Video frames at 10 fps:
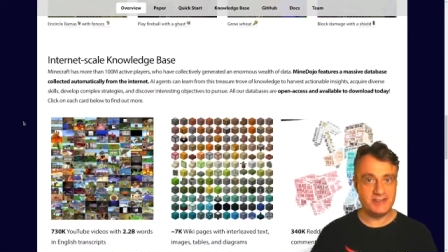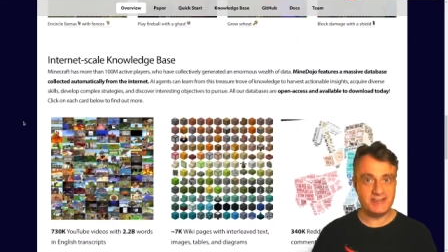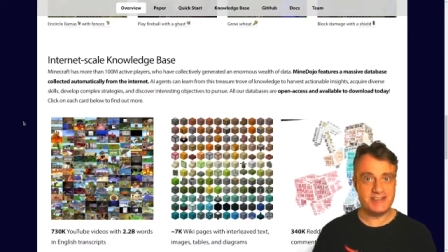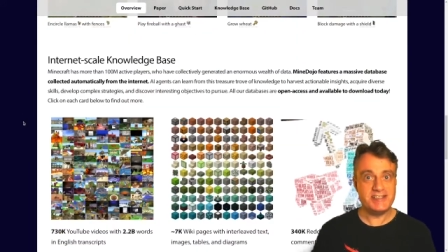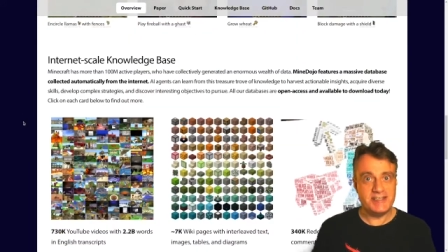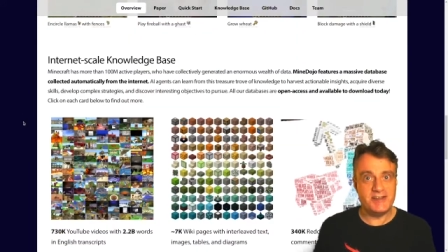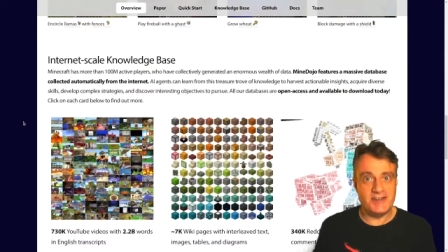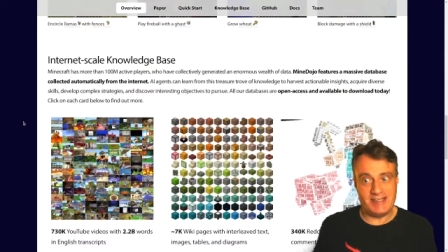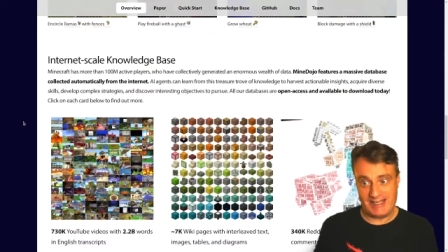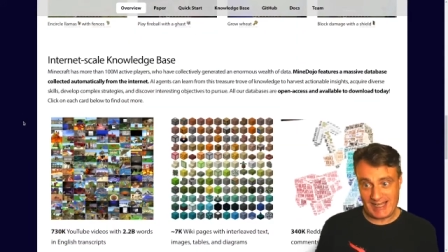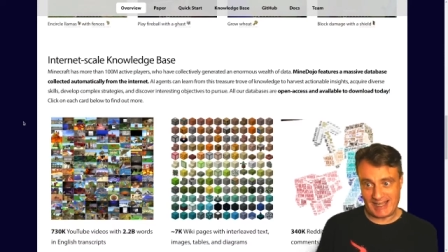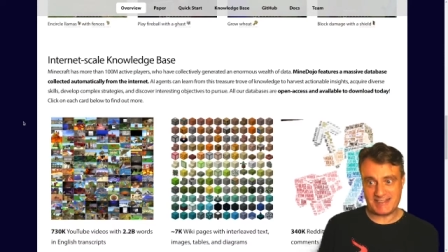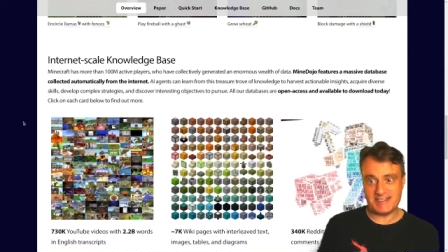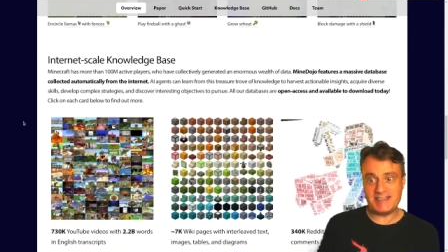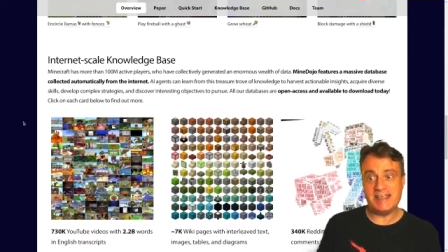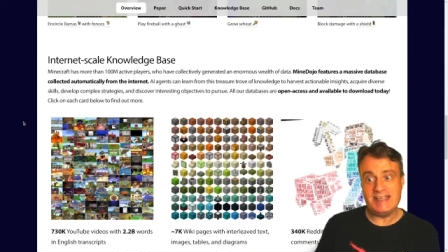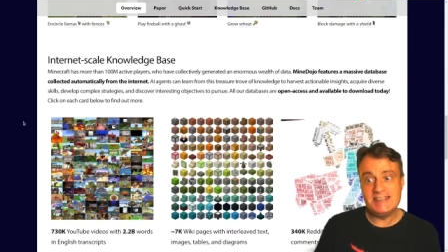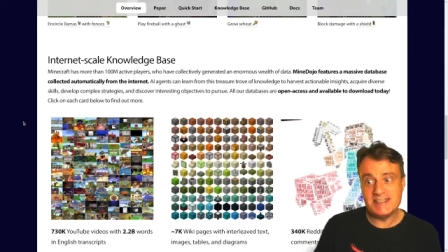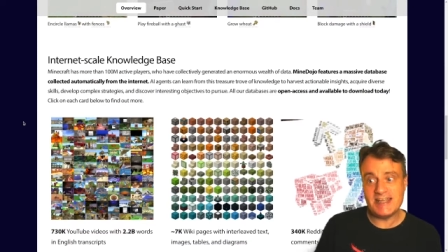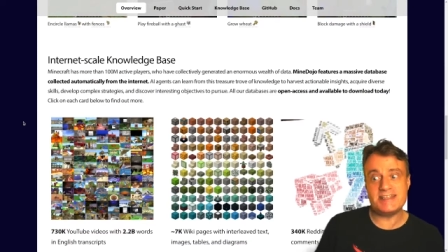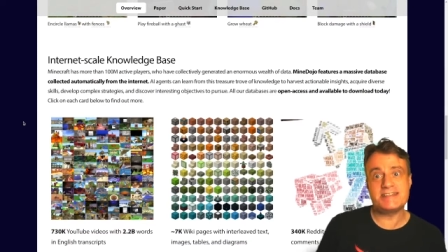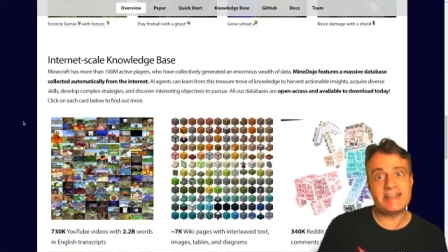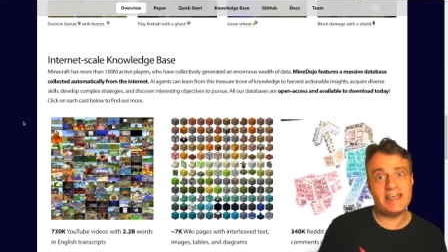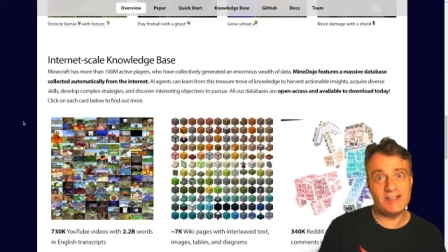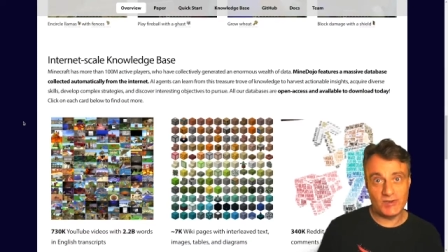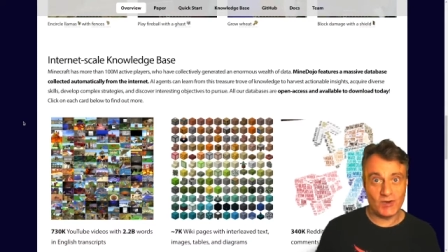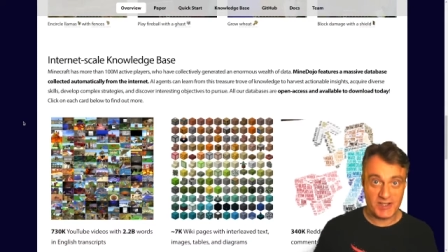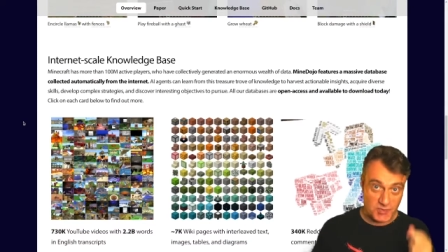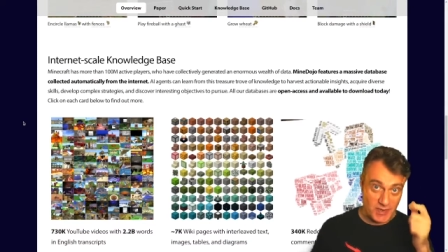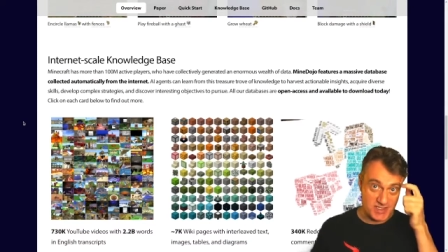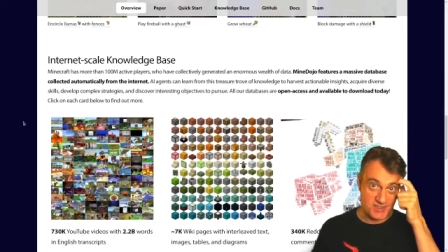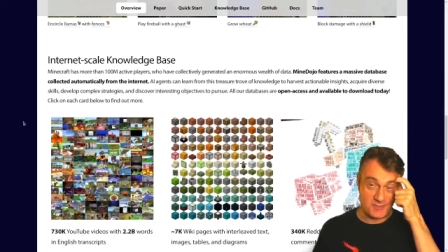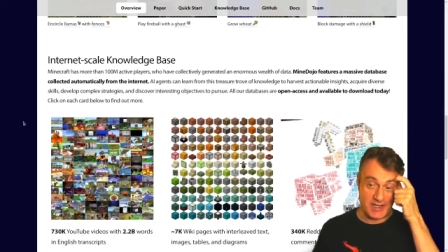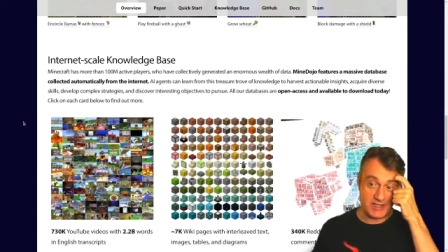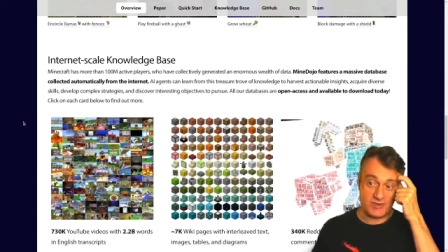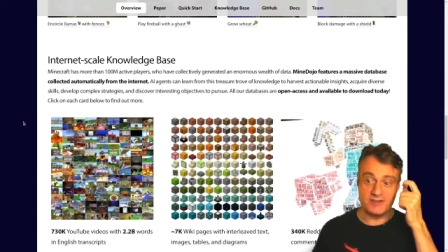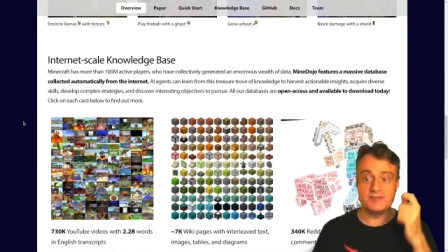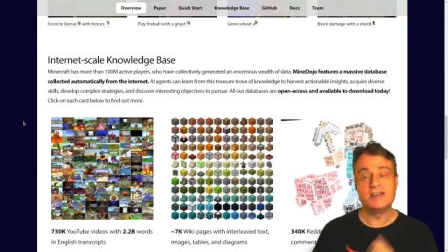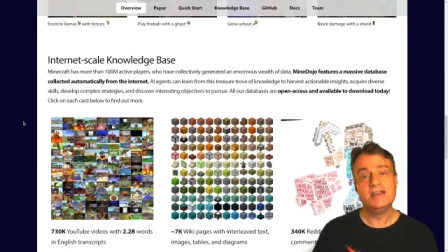essentially the, as they say, internet scale knowledge base of Minecraft.